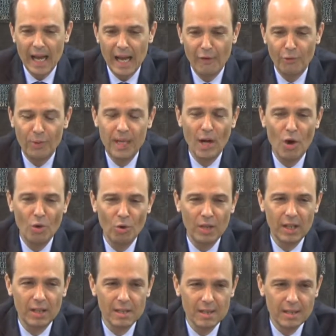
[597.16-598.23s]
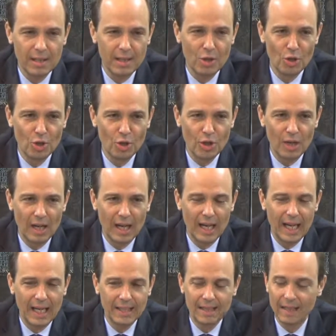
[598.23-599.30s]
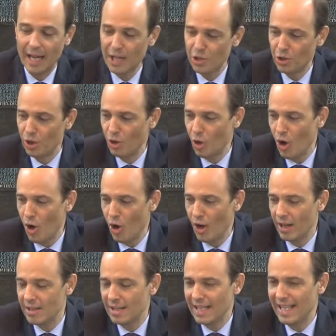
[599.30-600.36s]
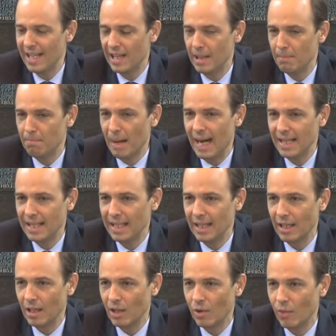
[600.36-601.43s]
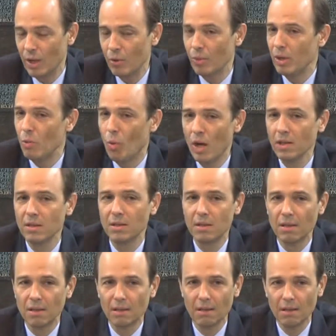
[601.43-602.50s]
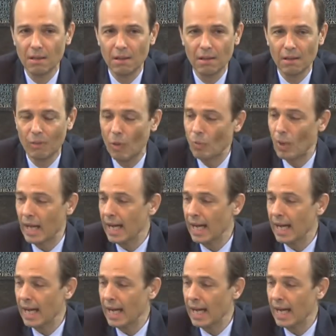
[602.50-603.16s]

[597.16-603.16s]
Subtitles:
If we only consider international law as legally binding when we want, when we